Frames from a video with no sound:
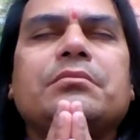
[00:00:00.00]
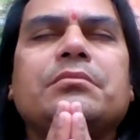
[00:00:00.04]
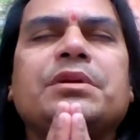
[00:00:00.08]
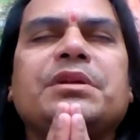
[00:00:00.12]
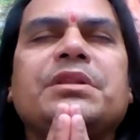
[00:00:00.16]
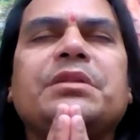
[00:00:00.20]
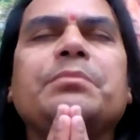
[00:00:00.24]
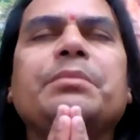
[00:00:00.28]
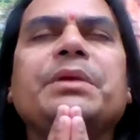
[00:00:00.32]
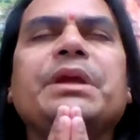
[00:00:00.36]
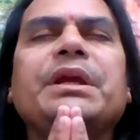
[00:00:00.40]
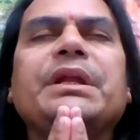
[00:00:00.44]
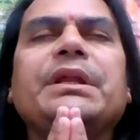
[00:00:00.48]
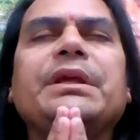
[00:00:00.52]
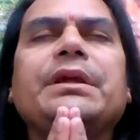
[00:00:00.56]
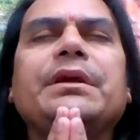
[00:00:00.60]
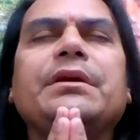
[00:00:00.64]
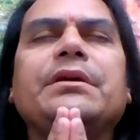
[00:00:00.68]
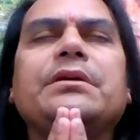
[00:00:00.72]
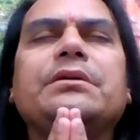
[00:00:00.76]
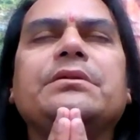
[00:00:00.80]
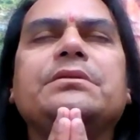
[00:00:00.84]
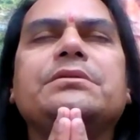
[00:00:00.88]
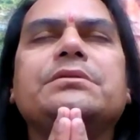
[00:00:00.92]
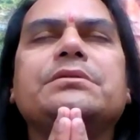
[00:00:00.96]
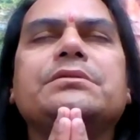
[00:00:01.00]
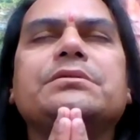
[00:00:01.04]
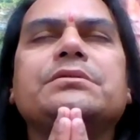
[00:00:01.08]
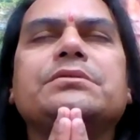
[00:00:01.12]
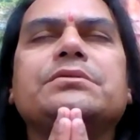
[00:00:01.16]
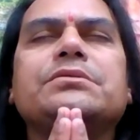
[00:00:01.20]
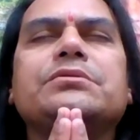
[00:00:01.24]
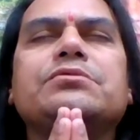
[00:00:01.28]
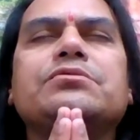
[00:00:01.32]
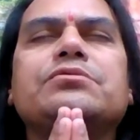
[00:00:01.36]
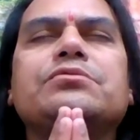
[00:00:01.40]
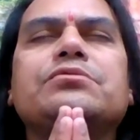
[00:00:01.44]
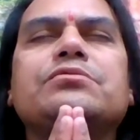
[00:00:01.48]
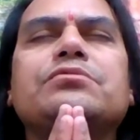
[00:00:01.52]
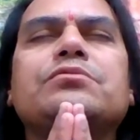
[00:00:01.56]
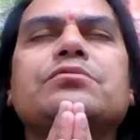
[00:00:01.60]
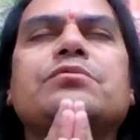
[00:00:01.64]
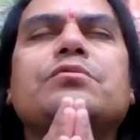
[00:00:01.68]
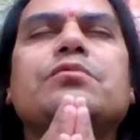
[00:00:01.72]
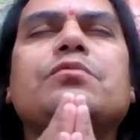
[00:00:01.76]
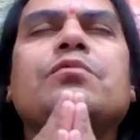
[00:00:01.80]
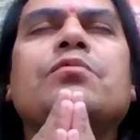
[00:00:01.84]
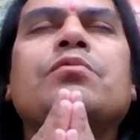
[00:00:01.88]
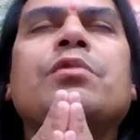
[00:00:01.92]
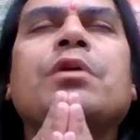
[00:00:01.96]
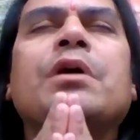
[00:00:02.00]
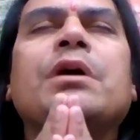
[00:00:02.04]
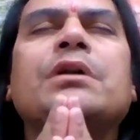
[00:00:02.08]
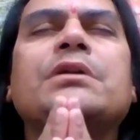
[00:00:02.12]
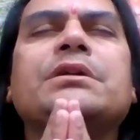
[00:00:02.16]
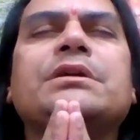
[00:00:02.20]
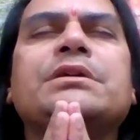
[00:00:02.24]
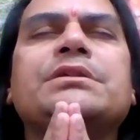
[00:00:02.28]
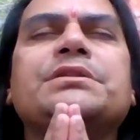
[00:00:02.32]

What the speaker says: but the meaning. What